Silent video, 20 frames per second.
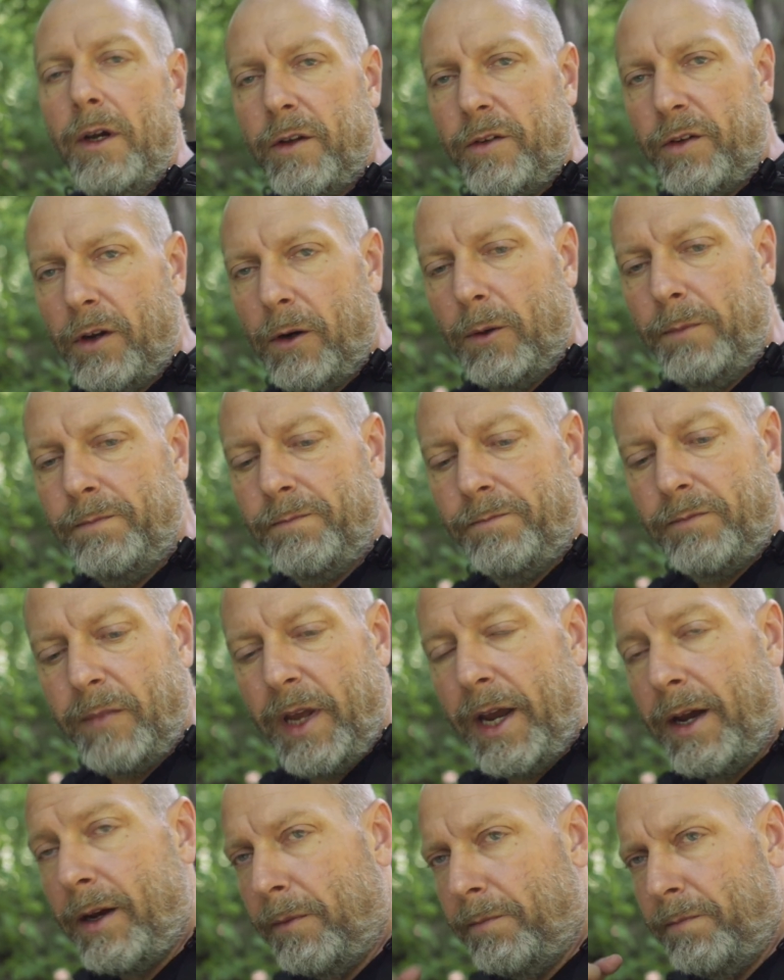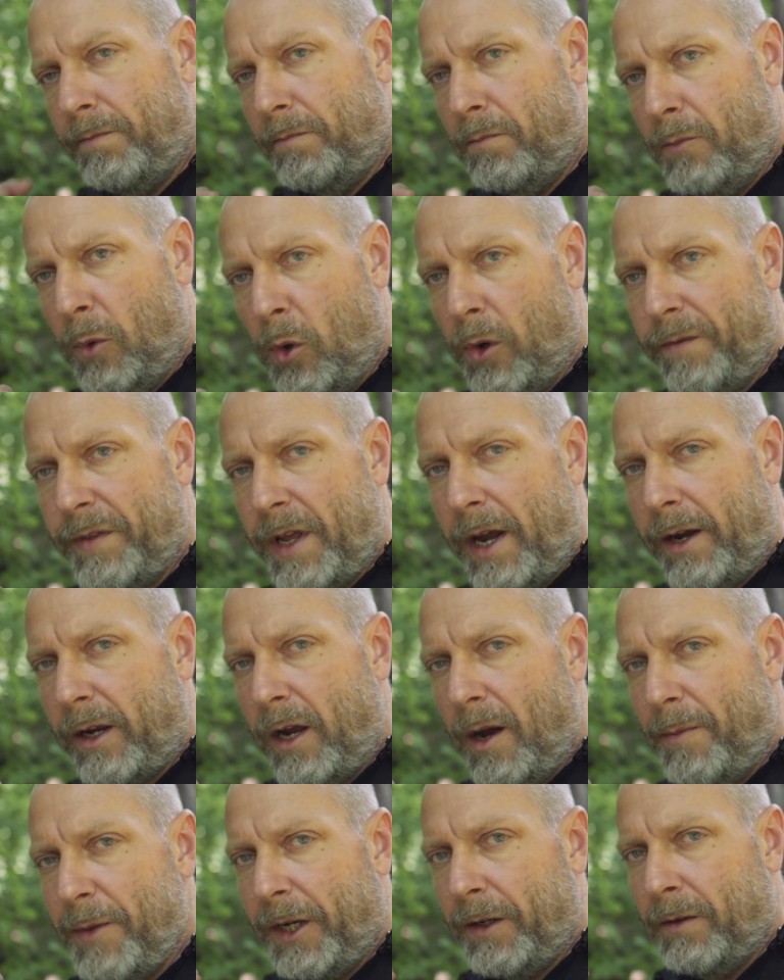So yeah, more of that
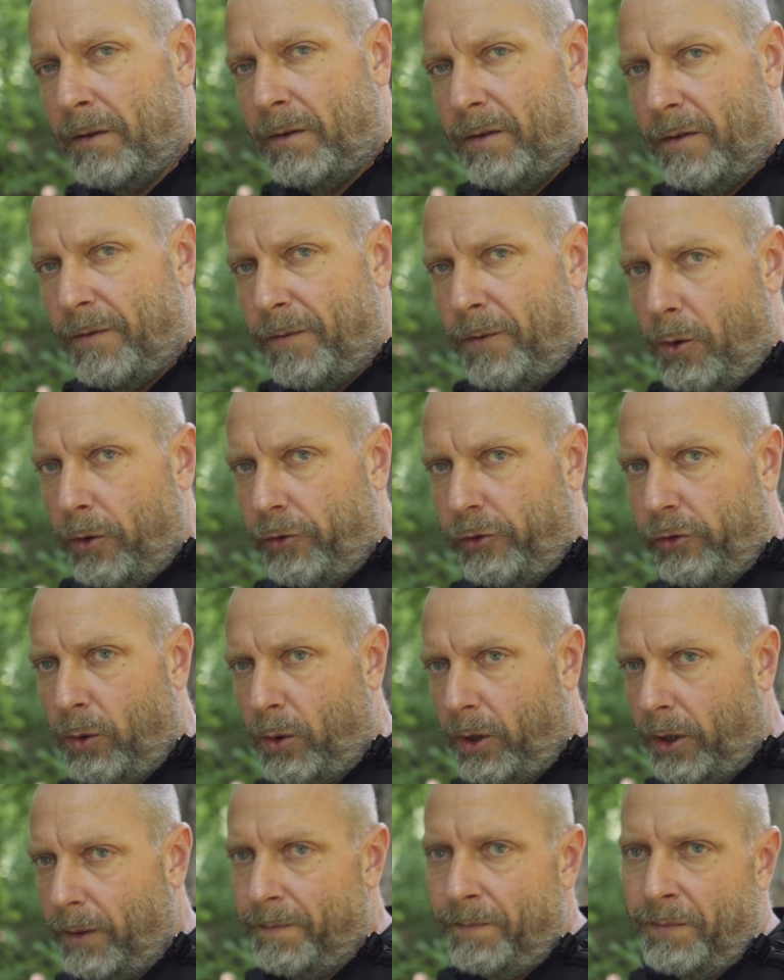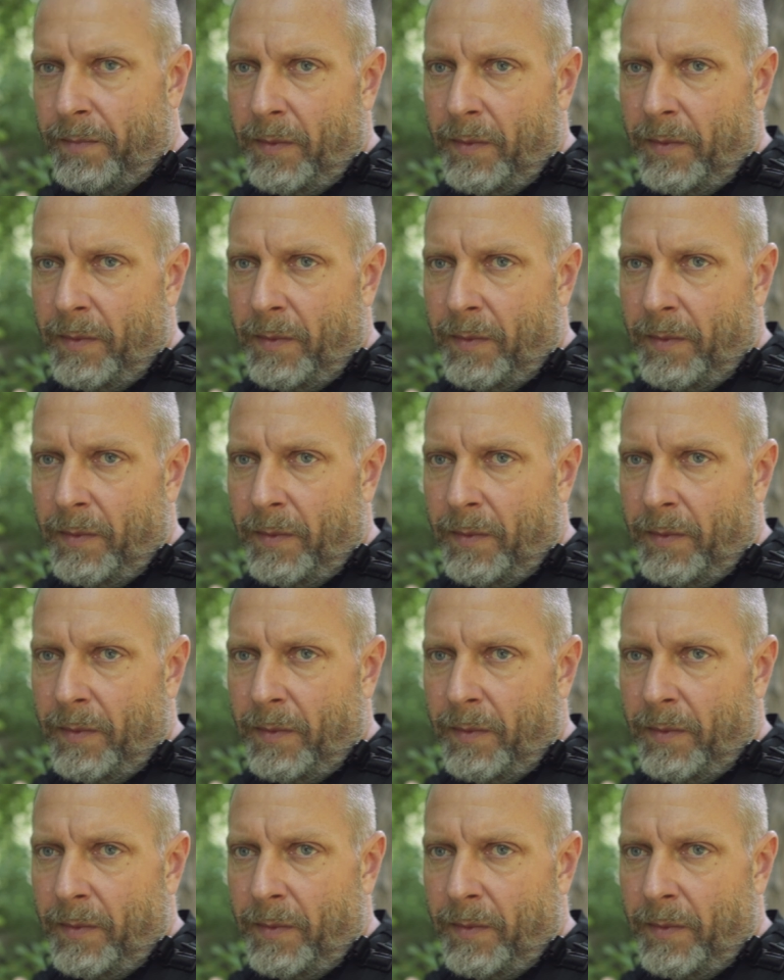coming for sure.